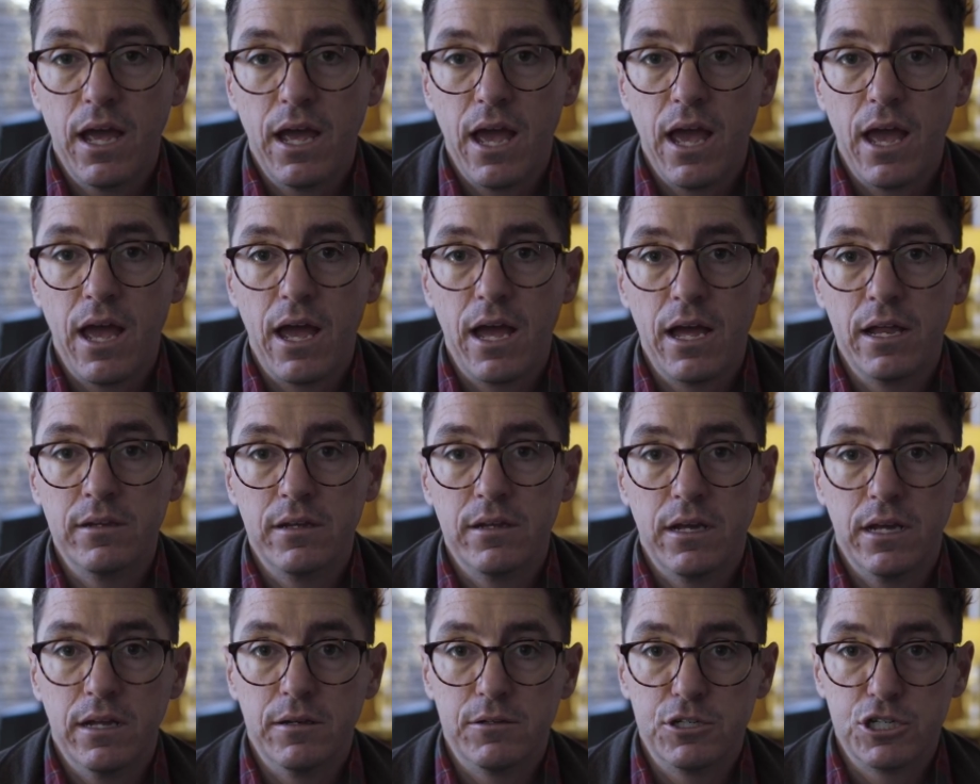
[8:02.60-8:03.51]
and
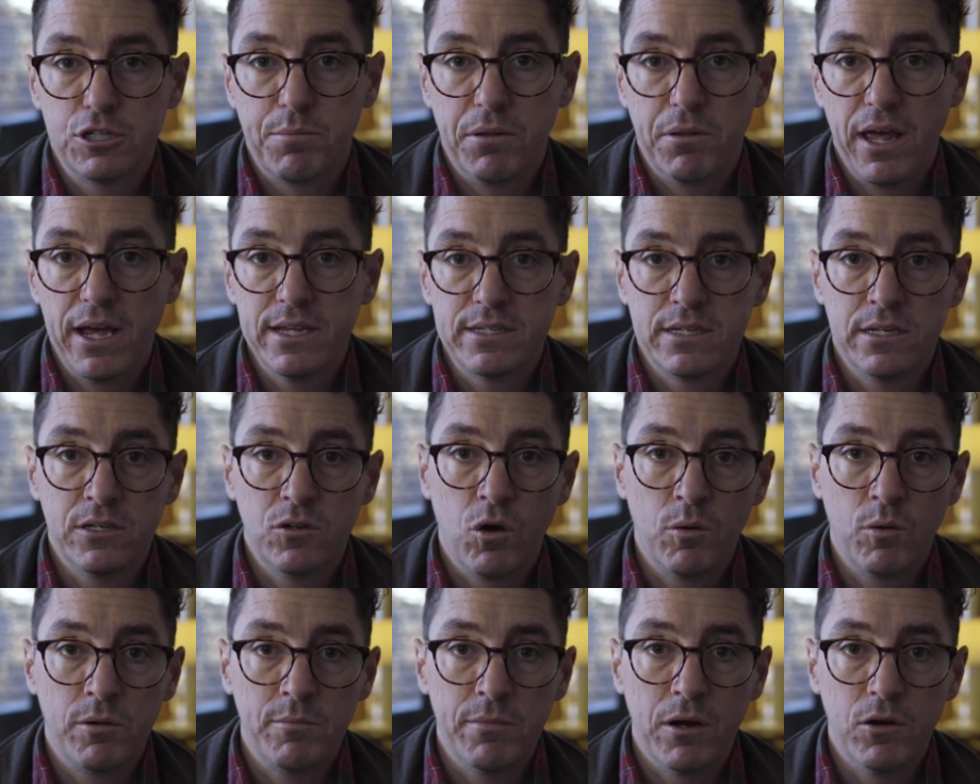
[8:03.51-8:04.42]
it just plays in
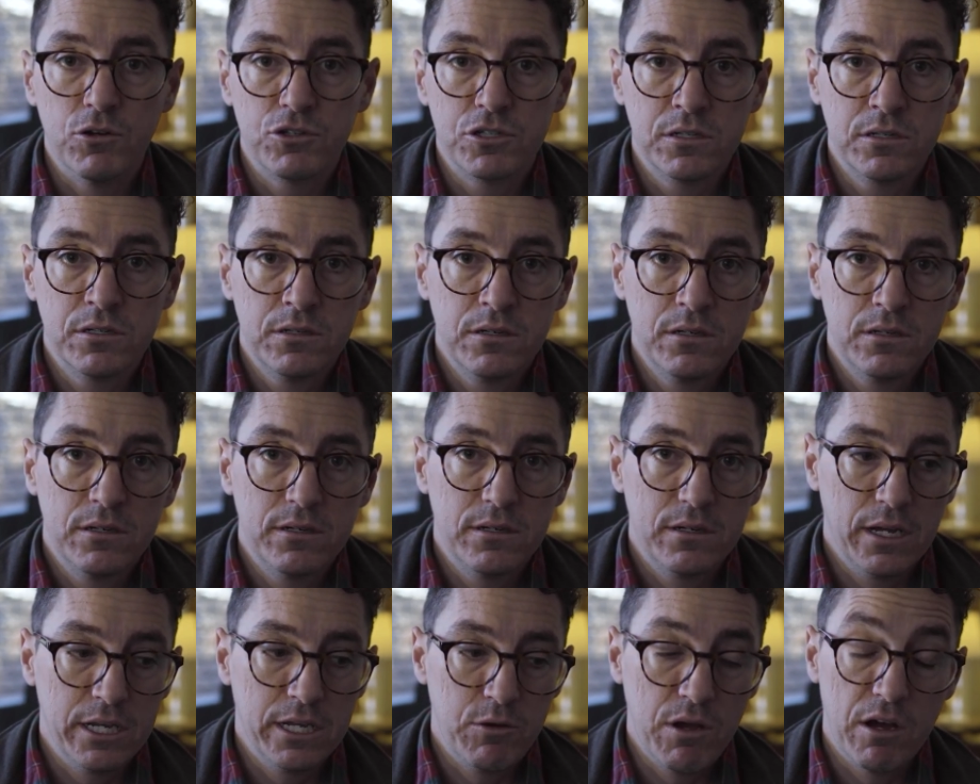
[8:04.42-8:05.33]
normal motion
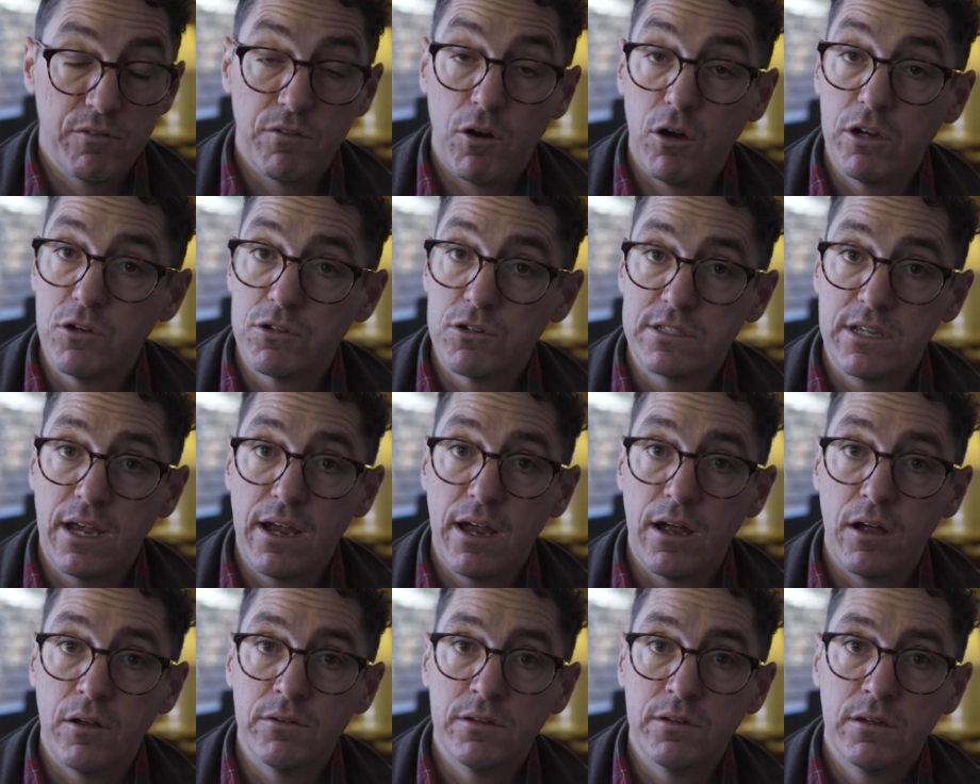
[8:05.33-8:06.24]
and you have all your
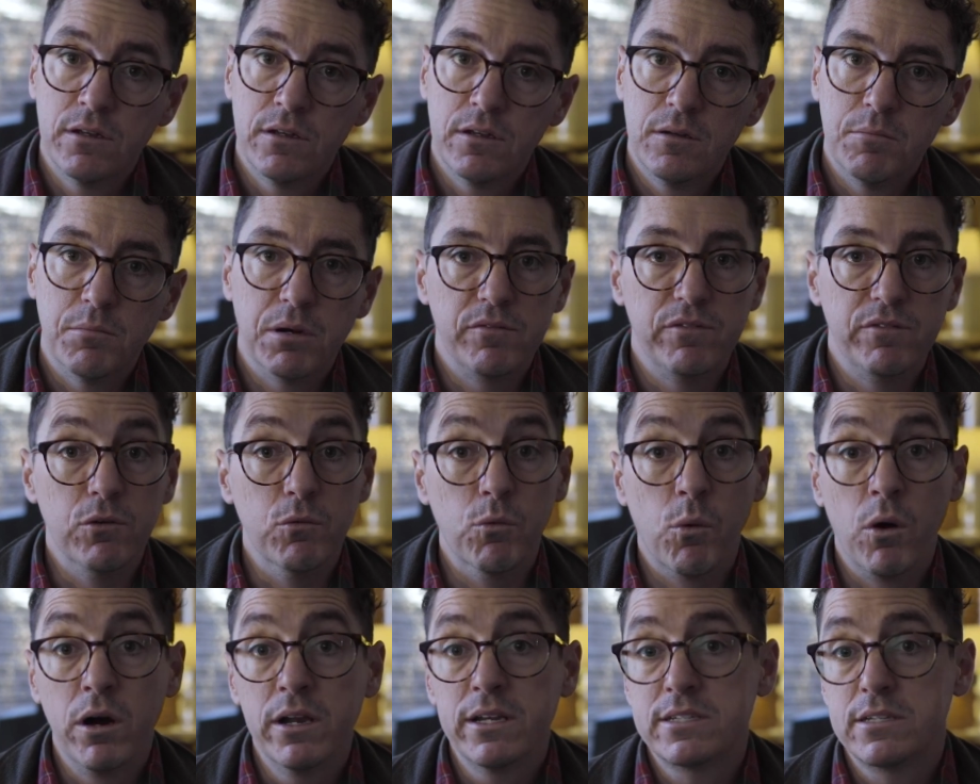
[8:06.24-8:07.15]
sound. But if you
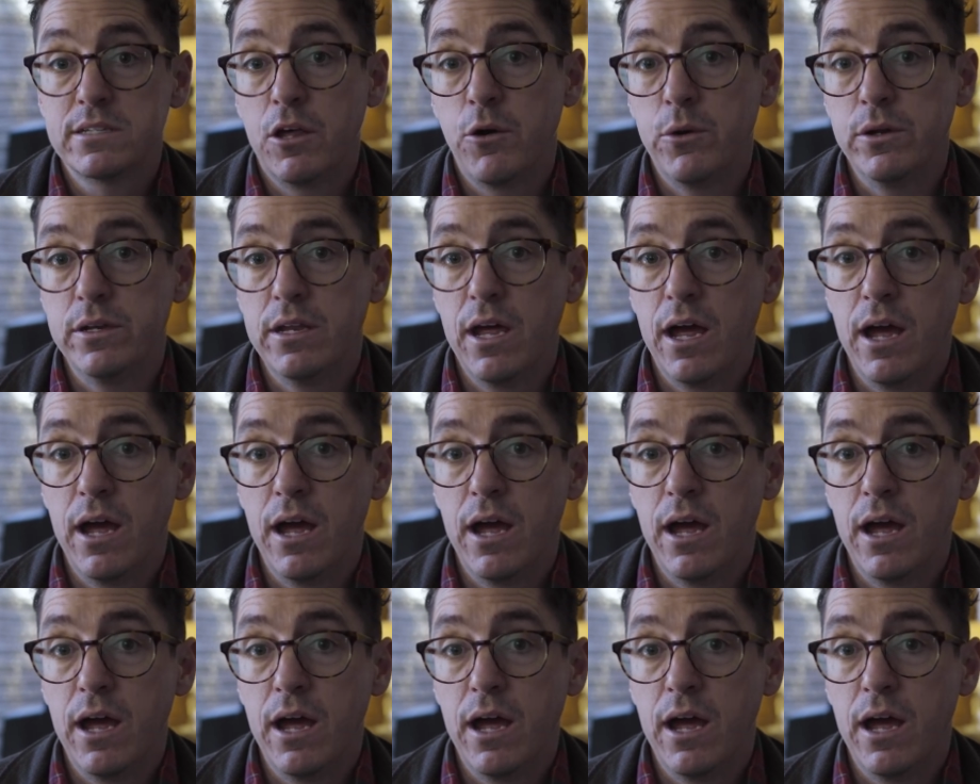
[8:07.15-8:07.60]
want to slow it